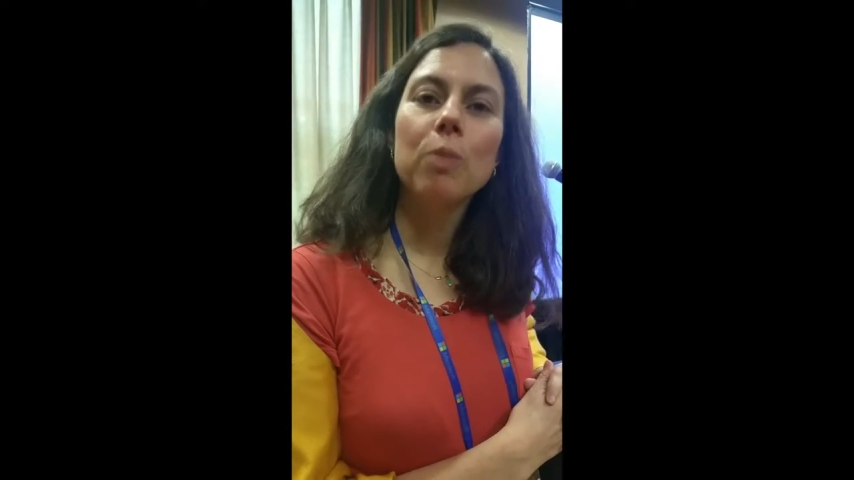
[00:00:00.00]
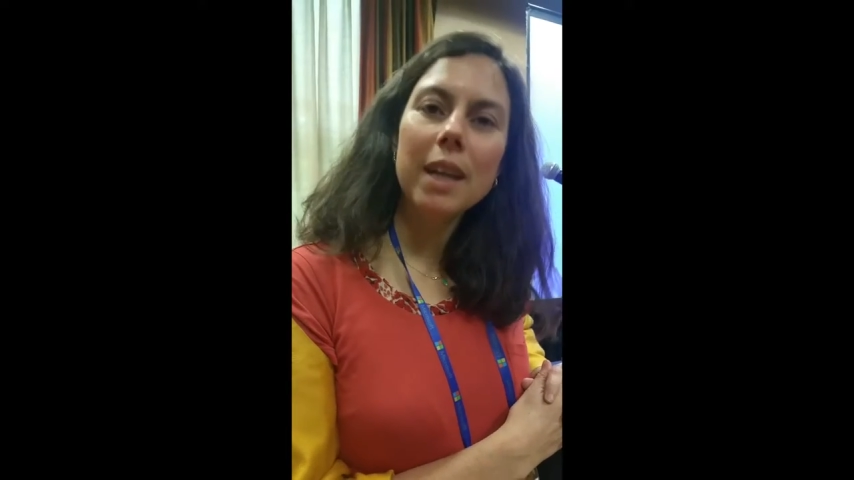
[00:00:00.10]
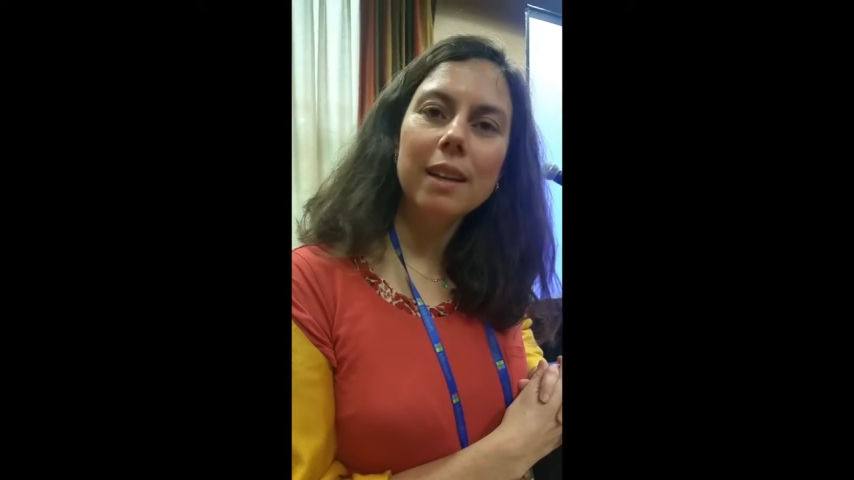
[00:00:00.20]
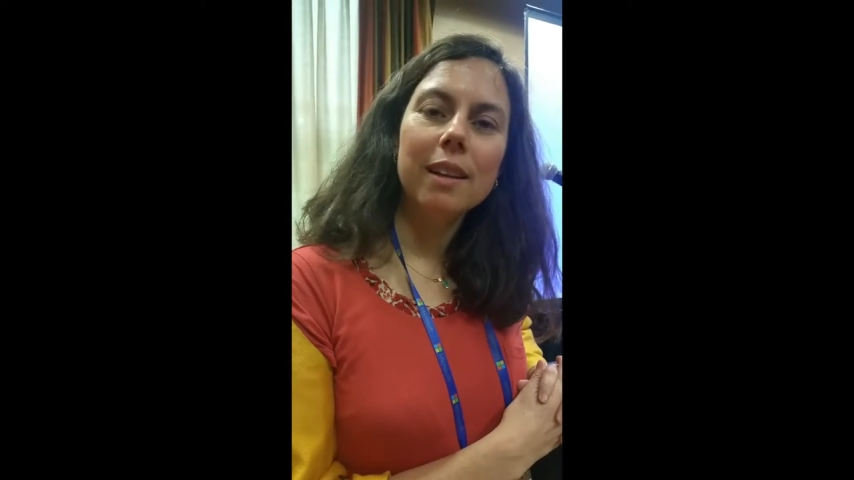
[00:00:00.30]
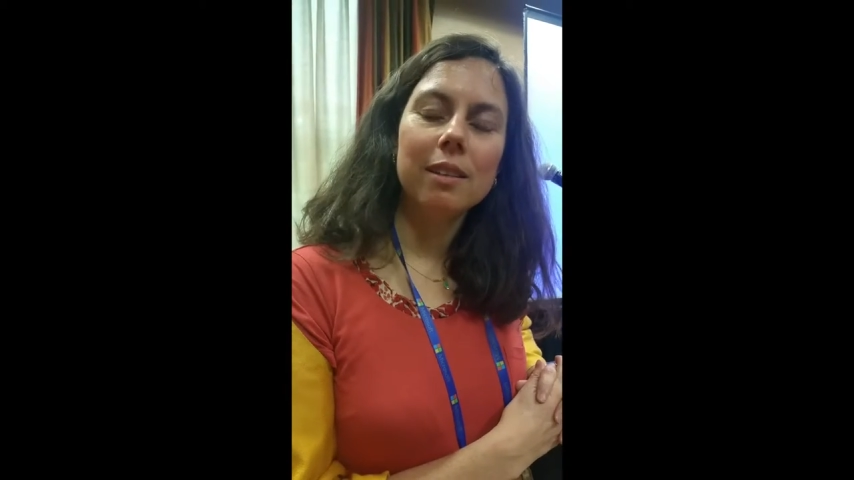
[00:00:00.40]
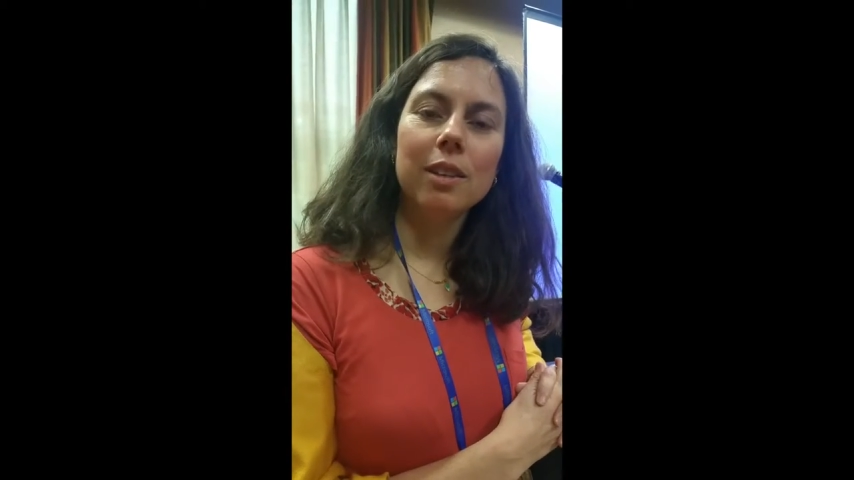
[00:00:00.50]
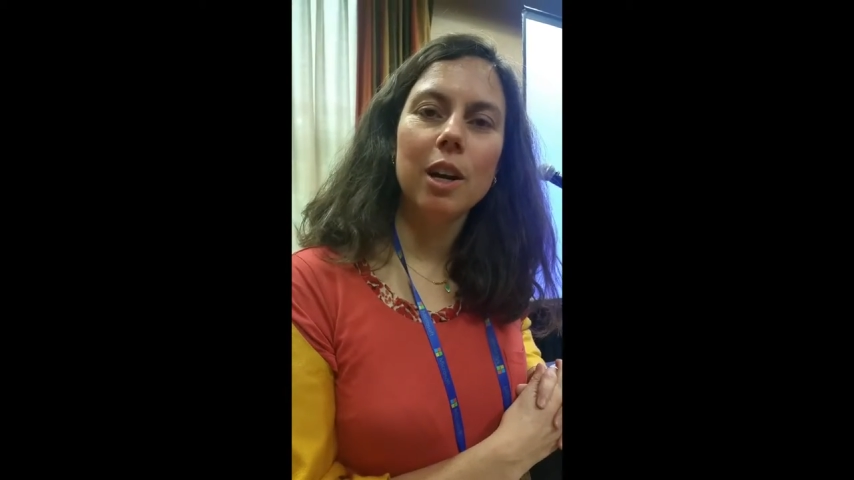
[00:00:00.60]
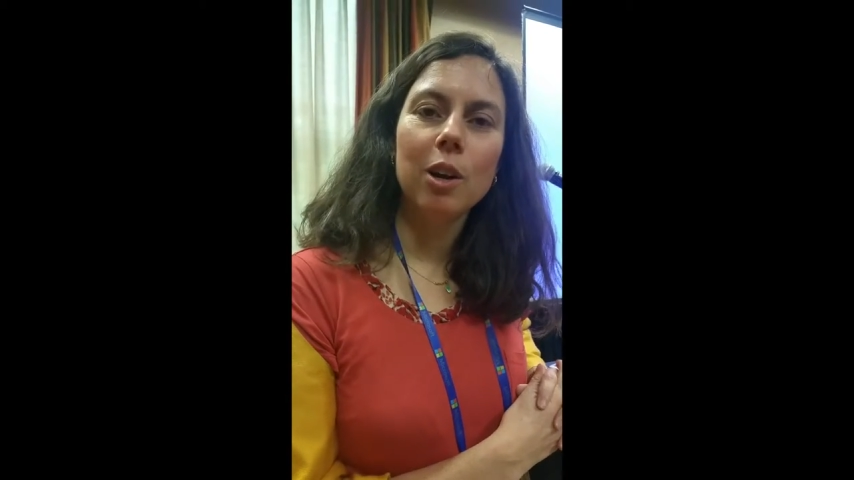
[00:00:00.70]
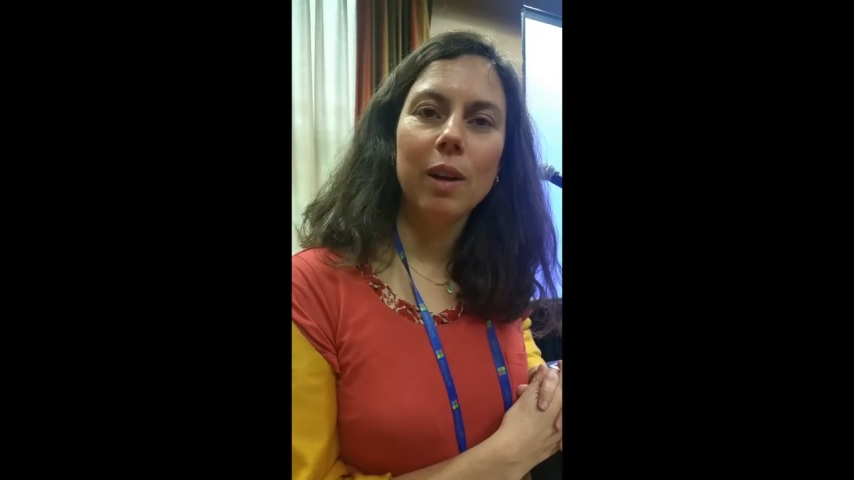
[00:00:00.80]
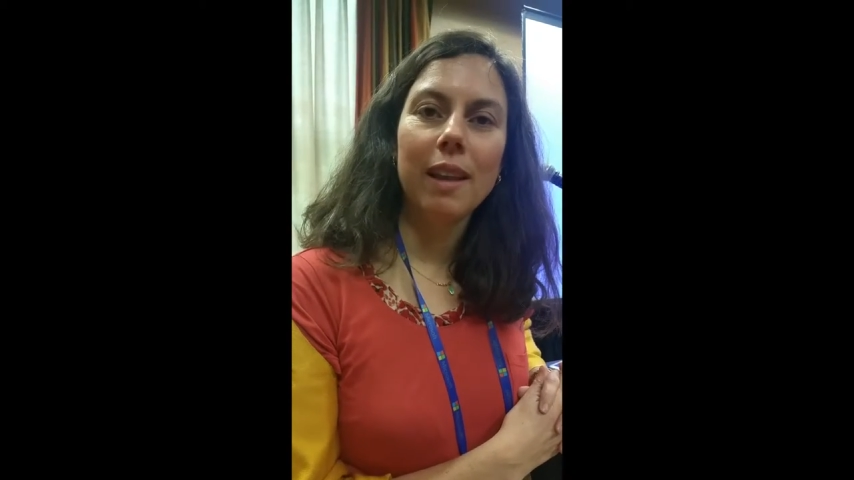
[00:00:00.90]
read this
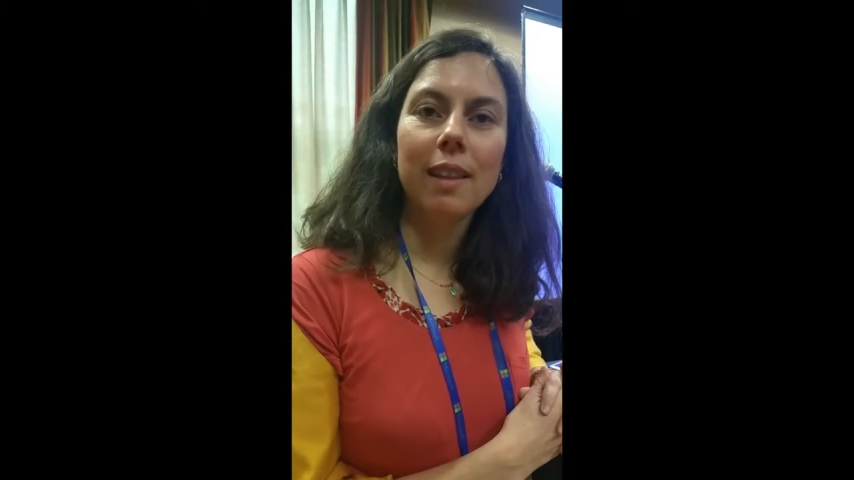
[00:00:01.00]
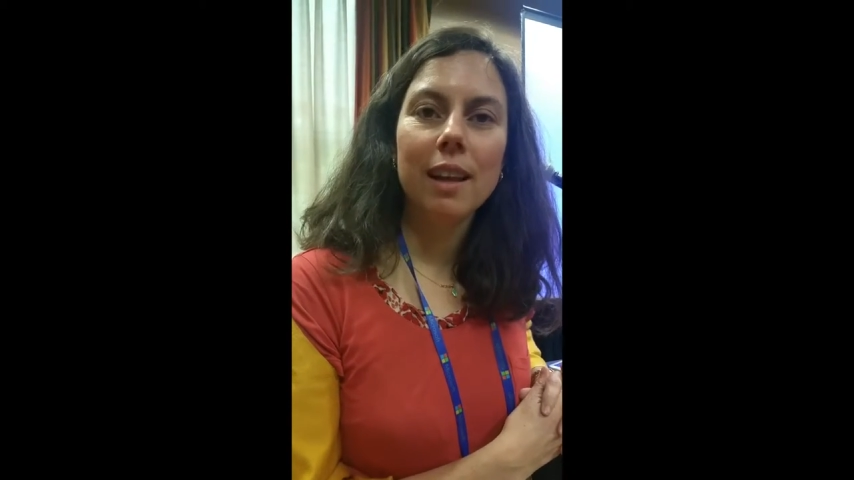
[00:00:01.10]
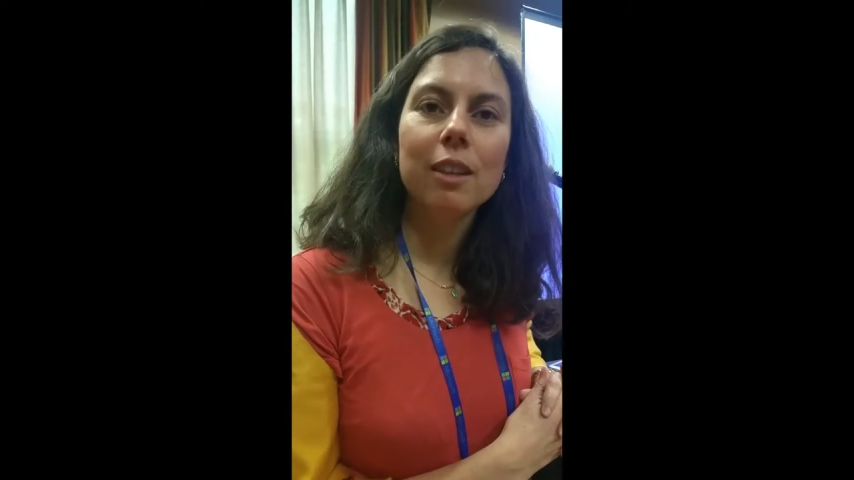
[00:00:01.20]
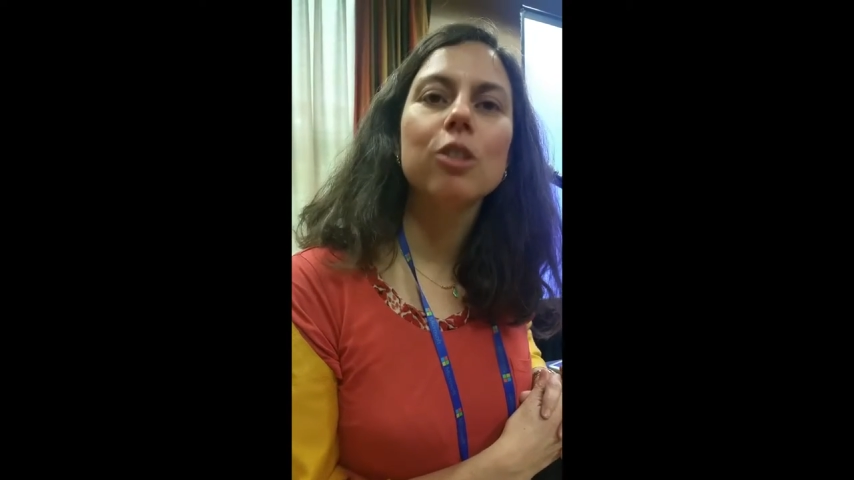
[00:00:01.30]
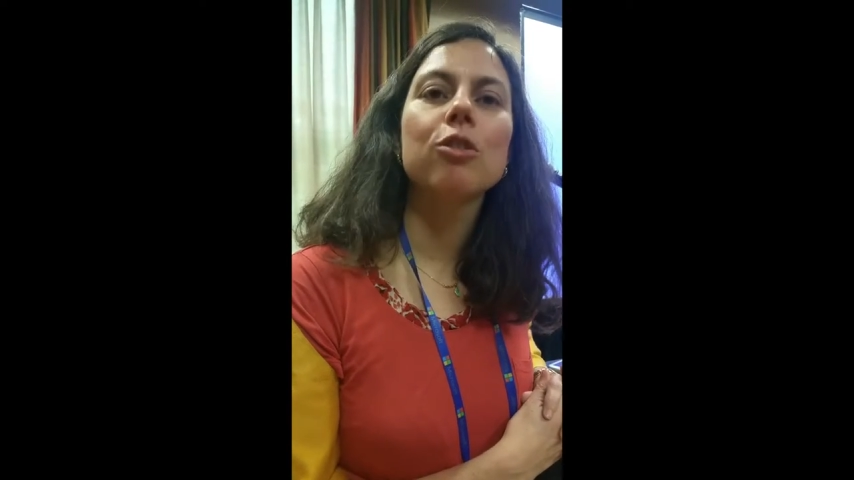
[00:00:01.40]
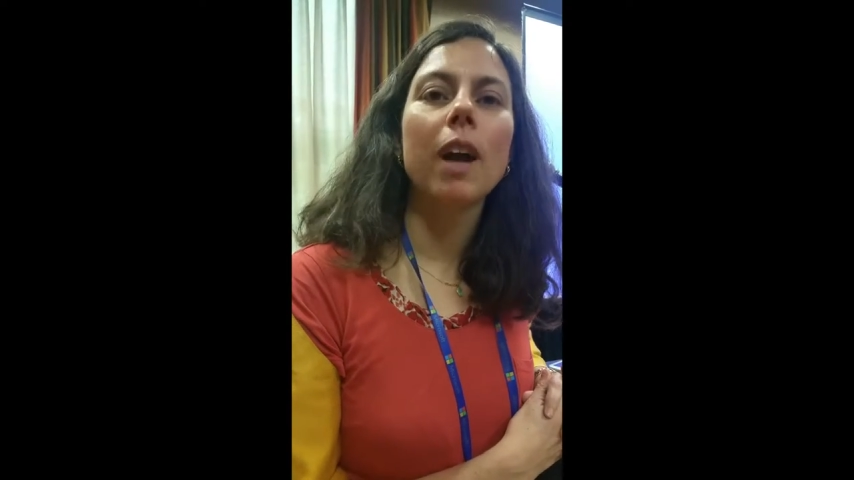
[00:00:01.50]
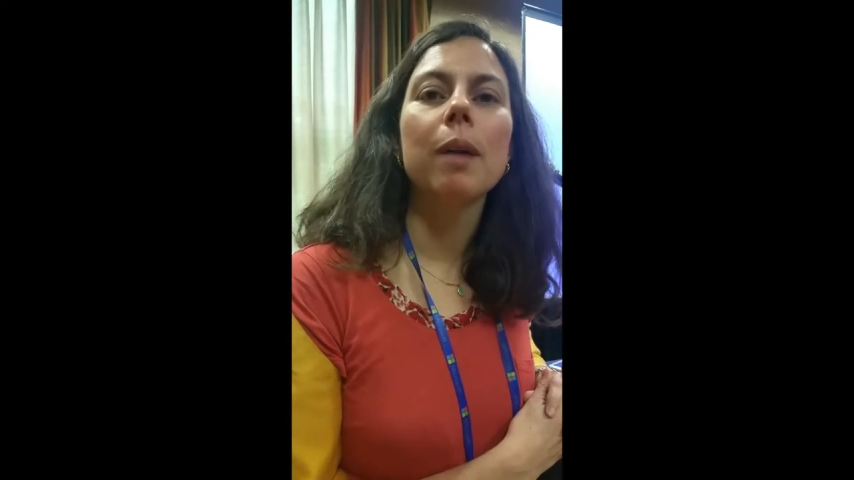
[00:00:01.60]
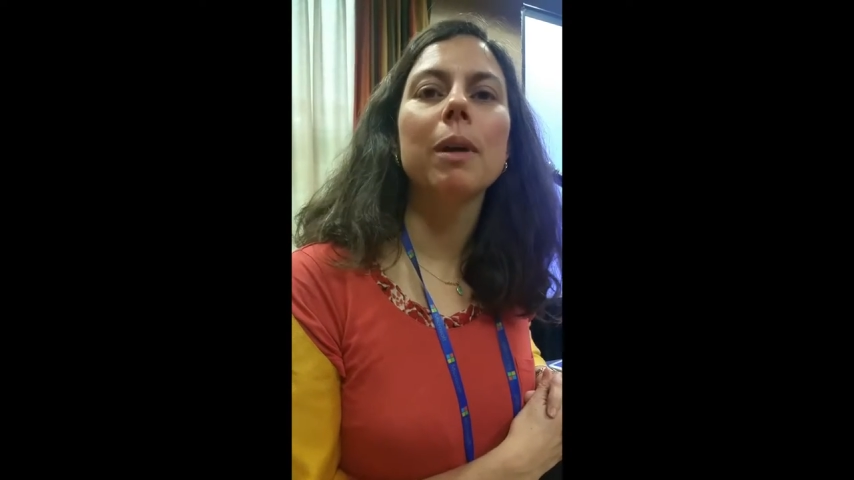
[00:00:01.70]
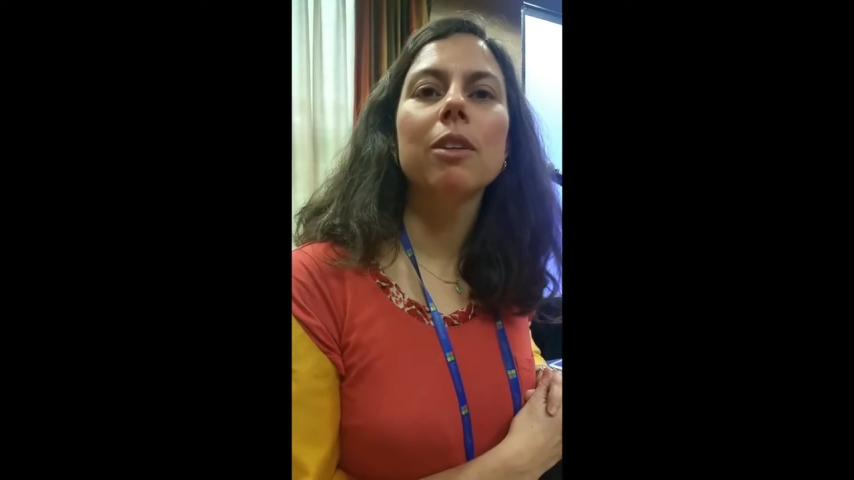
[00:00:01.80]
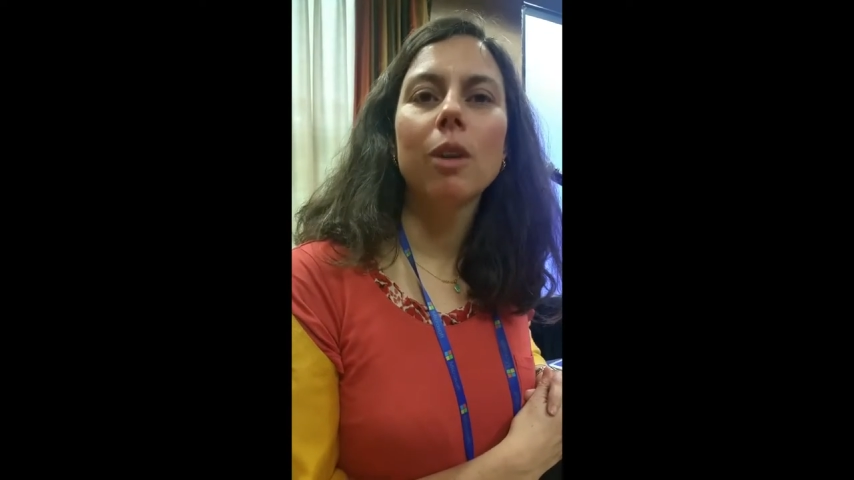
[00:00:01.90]
code and then describe it.